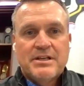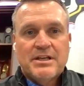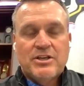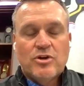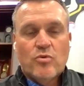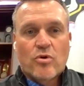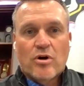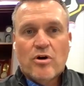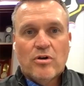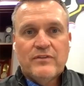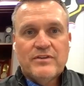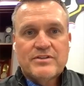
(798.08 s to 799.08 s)
You know, we're
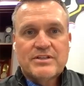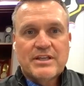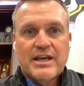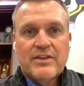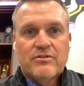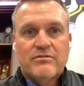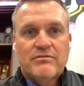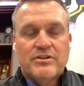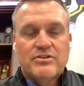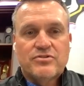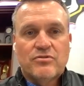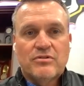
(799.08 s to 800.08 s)
all in this together.
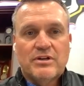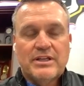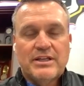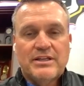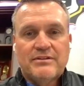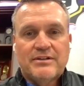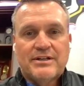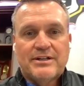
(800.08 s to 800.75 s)
And certainly,